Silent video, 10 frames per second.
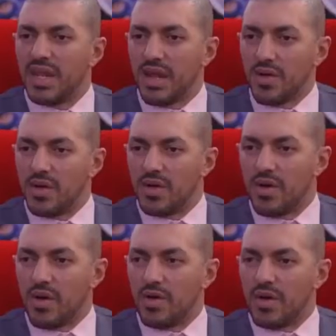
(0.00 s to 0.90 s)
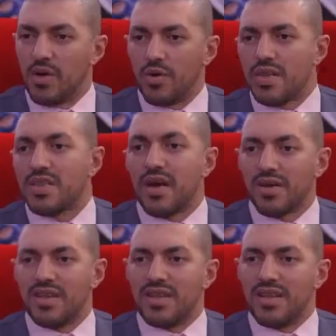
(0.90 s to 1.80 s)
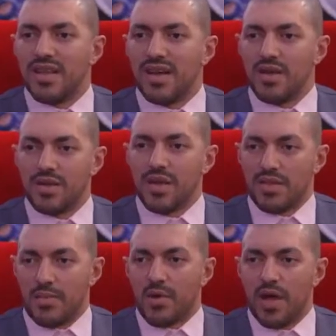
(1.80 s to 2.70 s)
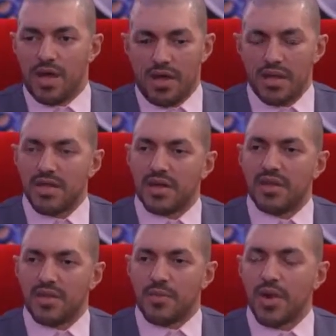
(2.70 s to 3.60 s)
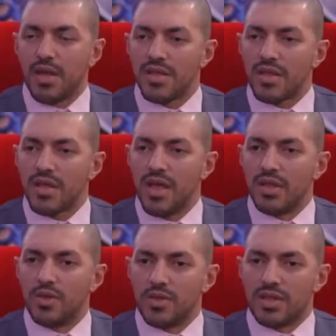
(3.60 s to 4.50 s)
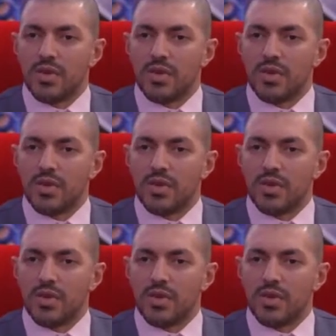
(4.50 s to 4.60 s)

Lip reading: on a starting starting the process, mm-hmm.